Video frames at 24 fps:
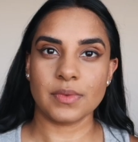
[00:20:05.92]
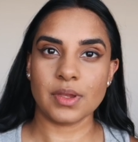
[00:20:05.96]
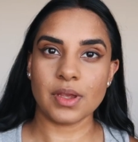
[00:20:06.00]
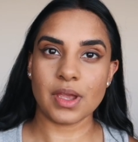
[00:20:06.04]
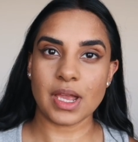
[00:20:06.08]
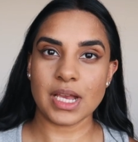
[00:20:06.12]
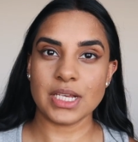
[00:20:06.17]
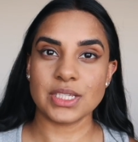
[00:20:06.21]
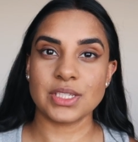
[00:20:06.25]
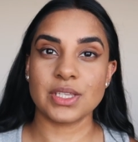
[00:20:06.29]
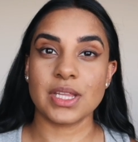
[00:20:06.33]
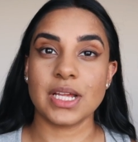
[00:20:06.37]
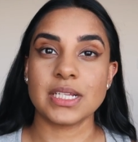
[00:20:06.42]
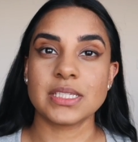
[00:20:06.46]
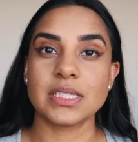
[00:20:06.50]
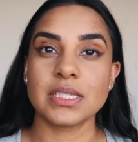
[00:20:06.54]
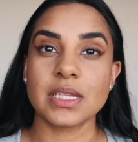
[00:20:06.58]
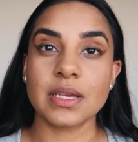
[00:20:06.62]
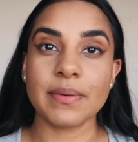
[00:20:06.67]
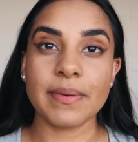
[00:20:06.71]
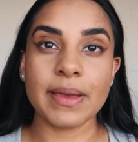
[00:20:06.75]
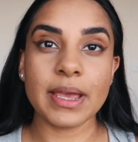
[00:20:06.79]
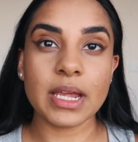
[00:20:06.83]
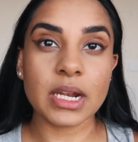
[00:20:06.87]
Okay, so that's
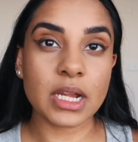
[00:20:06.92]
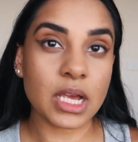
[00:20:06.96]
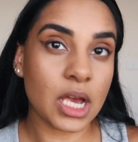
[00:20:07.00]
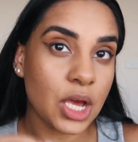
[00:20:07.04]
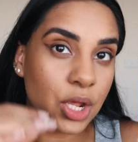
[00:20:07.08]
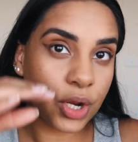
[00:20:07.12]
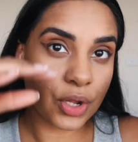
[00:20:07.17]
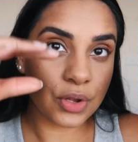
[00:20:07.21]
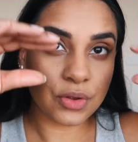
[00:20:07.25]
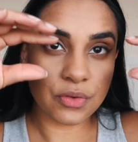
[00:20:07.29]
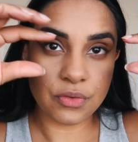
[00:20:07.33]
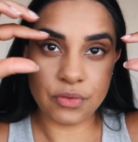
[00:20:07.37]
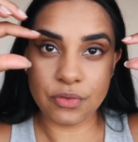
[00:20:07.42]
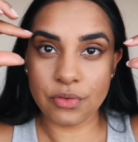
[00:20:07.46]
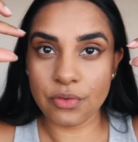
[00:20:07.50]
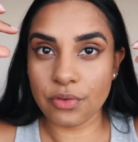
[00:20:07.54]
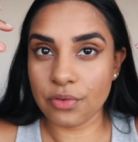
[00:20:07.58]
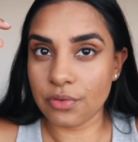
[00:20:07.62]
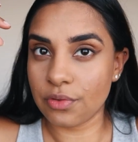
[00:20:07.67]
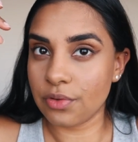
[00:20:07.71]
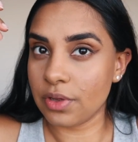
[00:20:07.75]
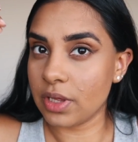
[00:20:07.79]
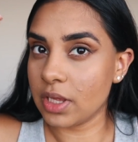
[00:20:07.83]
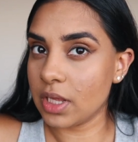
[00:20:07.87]
the main kind of
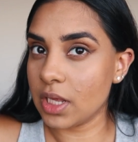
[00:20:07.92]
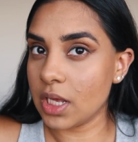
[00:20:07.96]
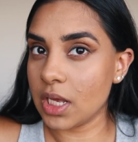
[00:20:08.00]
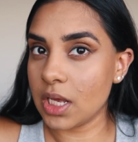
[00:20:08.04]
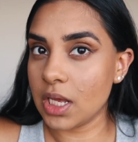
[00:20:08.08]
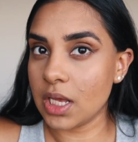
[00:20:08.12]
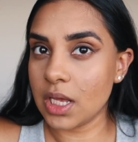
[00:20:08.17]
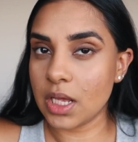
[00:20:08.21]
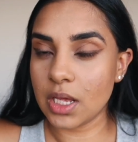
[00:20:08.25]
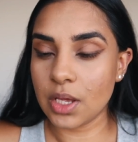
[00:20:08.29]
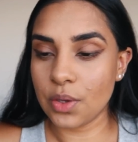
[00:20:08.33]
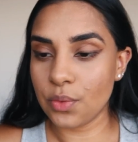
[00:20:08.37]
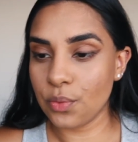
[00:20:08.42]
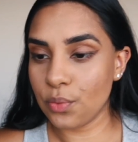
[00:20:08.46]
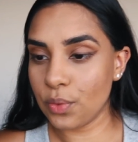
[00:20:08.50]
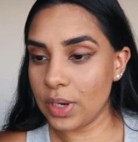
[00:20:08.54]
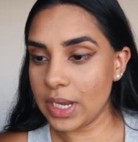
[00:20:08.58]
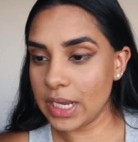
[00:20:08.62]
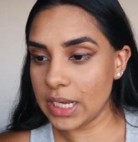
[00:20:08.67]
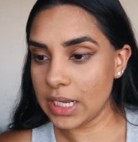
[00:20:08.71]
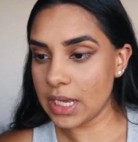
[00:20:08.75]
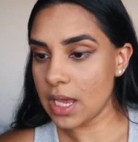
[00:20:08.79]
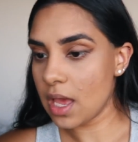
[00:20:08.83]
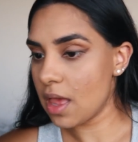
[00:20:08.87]

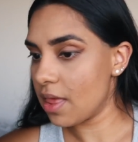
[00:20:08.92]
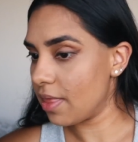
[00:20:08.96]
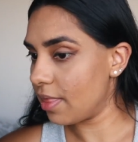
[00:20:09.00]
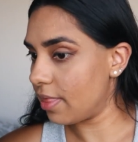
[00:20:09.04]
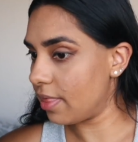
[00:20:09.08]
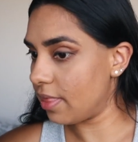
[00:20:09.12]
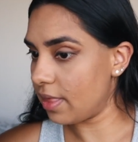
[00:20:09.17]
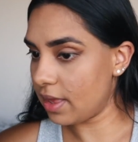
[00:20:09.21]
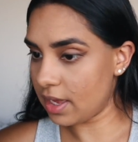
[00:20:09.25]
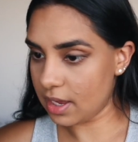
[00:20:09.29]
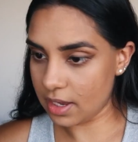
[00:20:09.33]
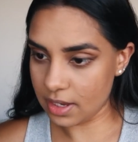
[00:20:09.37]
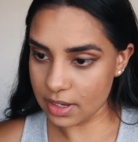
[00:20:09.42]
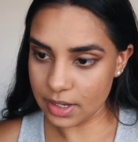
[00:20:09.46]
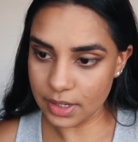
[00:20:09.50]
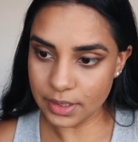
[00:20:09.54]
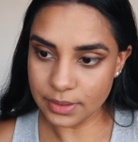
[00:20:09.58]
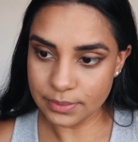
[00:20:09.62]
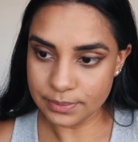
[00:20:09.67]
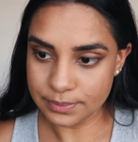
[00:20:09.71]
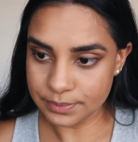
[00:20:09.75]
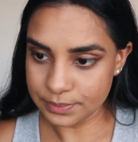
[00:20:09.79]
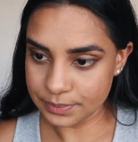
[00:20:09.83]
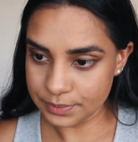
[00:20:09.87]
wing
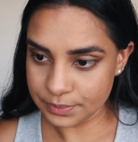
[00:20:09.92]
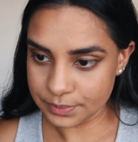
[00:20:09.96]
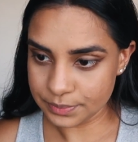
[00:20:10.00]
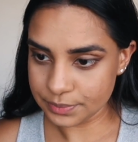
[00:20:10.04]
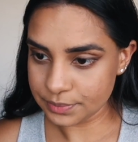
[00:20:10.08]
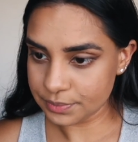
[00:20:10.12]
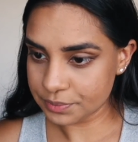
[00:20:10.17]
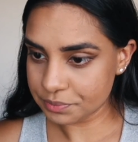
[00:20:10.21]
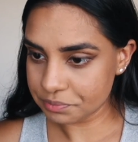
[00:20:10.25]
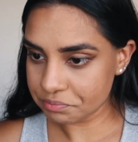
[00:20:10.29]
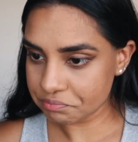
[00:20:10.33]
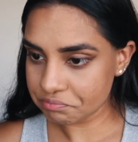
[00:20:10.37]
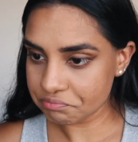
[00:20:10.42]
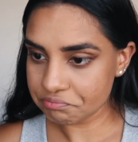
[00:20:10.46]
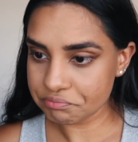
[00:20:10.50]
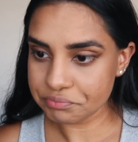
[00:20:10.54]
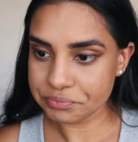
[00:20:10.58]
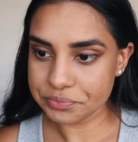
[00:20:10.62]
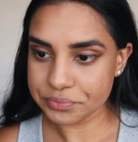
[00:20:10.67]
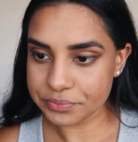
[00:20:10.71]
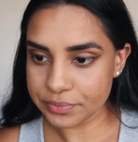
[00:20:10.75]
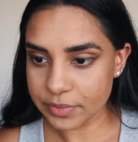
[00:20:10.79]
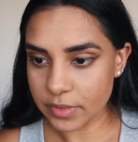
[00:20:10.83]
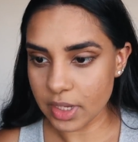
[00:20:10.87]
there.
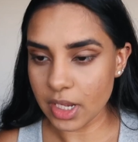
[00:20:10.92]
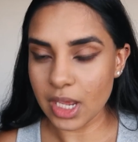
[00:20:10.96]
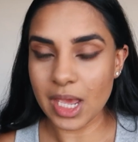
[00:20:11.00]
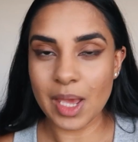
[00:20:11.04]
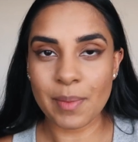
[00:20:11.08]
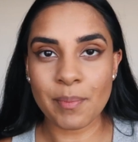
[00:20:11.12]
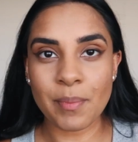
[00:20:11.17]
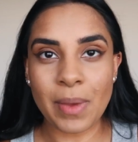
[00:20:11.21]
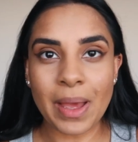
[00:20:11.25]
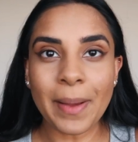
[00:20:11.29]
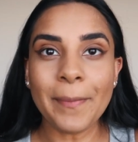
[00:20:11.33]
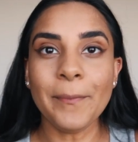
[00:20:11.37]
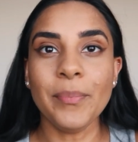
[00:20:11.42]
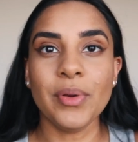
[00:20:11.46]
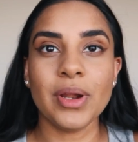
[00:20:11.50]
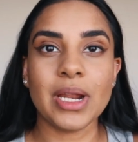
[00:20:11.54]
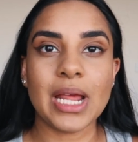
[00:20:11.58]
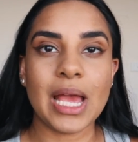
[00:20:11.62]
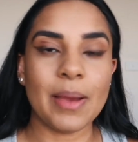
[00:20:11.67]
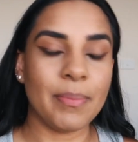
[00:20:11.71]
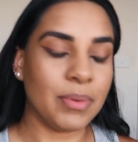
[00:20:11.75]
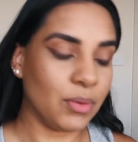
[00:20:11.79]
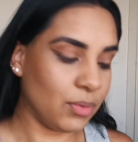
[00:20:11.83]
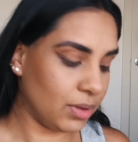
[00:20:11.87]
I'm pretty
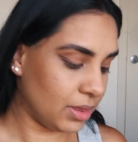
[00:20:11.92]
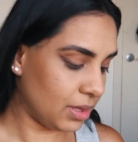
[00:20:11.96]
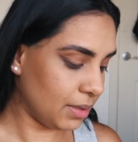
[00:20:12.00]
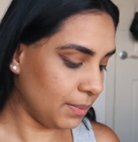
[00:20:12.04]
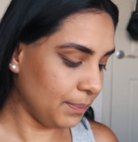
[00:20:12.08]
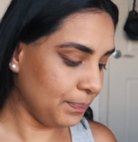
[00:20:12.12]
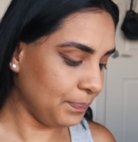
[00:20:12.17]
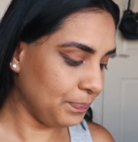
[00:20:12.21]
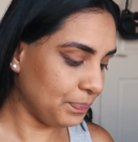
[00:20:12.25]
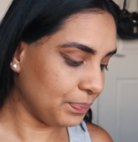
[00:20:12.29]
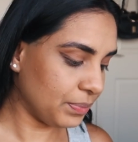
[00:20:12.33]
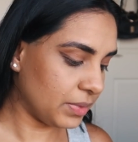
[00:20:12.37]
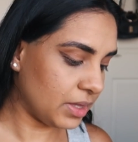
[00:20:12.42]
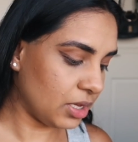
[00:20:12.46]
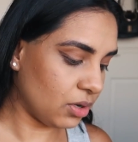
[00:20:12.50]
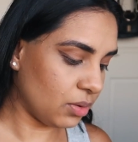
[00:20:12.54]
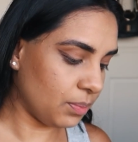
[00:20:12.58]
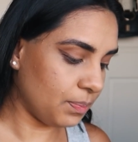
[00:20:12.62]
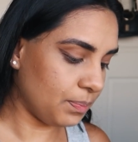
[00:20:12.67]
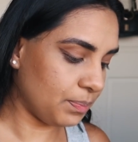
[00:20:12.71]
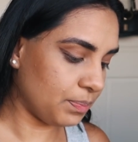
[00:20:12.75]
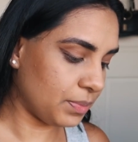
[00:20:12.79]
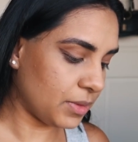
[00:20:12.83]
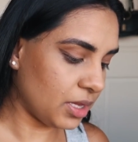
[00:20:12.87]
happy with them.
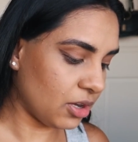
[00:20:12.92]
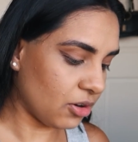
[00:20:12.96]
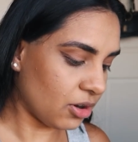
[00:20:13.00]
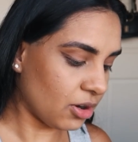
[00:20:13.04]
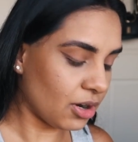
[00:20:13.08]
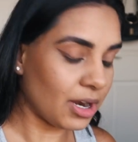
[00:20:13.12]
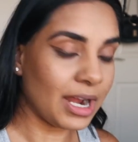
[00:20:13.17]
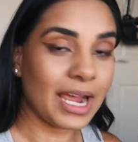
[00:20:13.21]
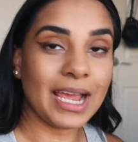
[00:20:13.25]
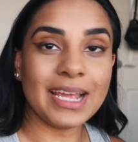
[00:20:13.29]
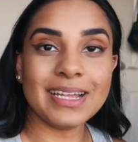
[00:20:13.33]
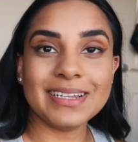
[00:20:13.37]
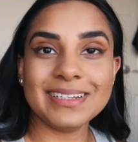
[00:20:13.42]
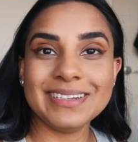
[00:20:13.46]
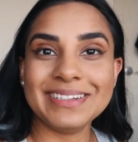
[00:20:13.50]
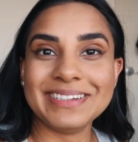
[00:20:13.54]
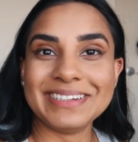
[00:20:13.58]
They're alright.